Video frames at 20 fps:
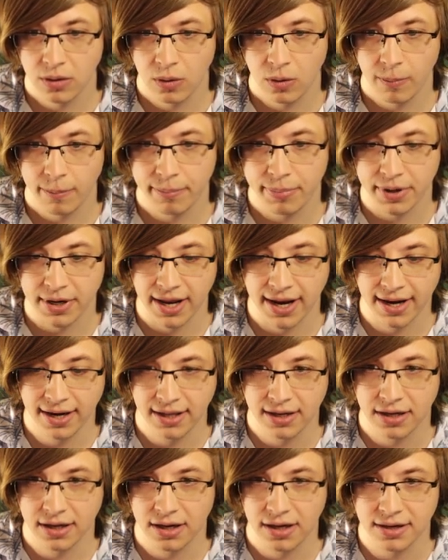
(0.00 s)

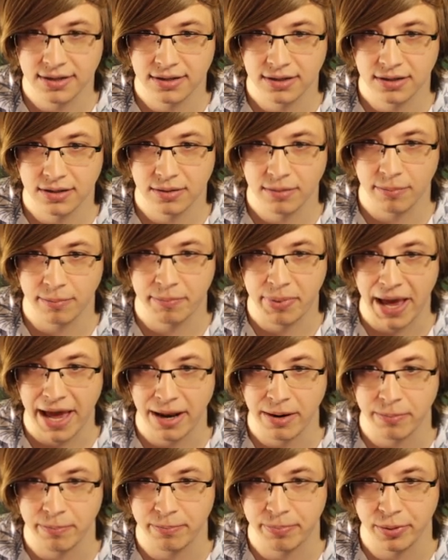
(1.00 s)
Banana,
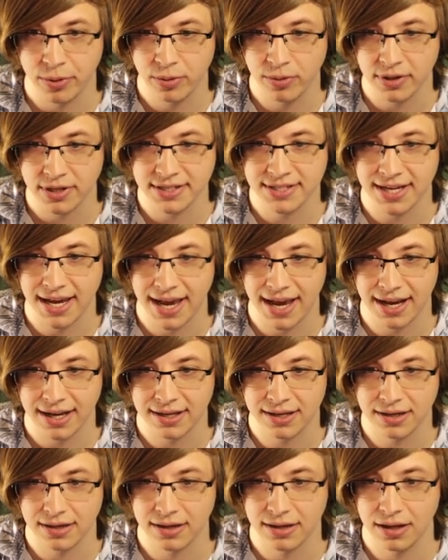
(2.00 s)
bat boot
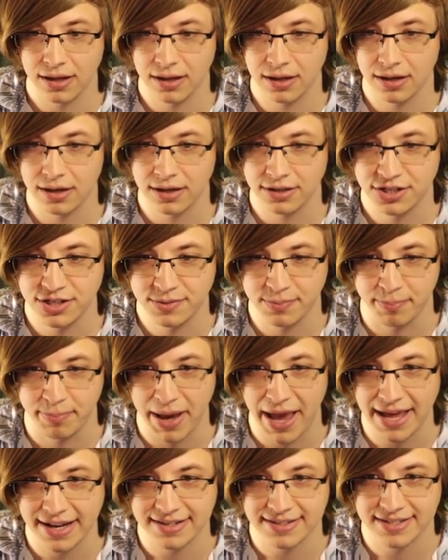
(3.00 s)
attack. Just
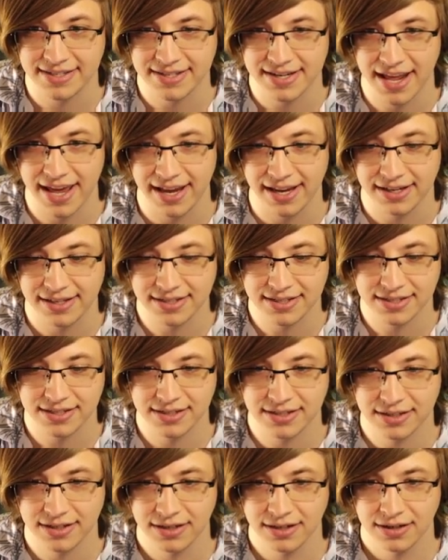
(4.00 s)
batting
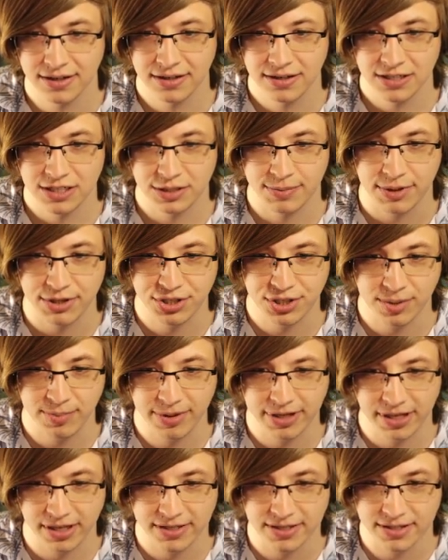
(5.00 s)
snakes. Especially
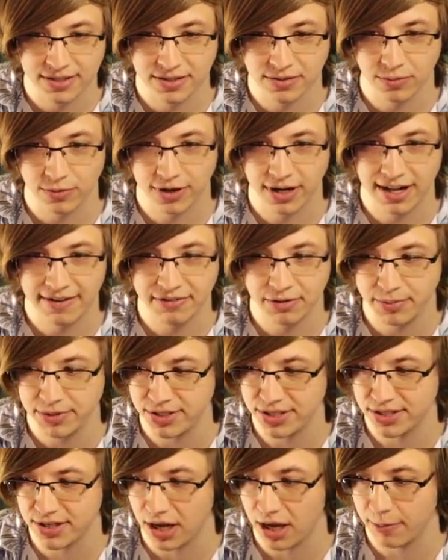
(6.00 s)
because we're gonna have to be
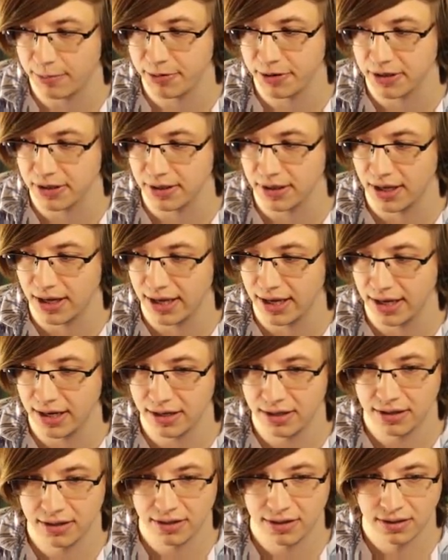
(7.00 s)
stomping a lot.
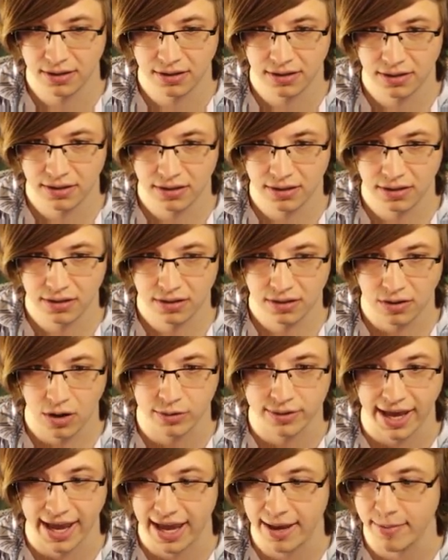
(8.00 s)

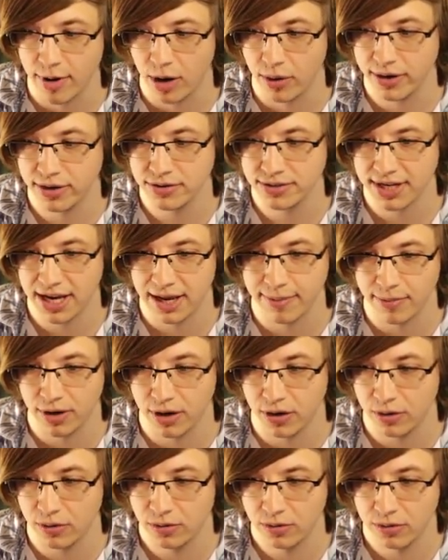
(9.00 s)
Okay, ammo. Here's ammo.